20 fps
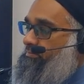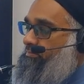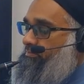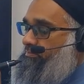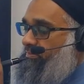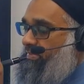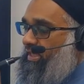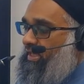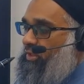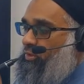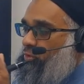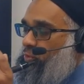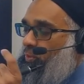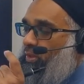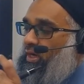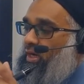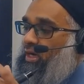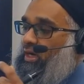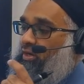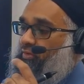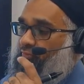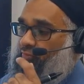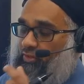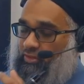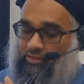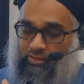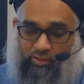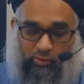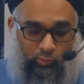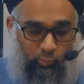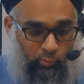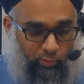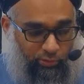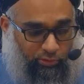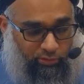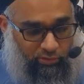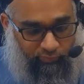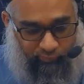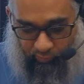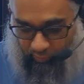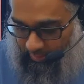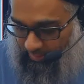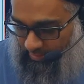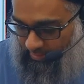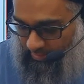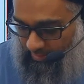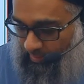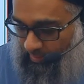make dua for these words for his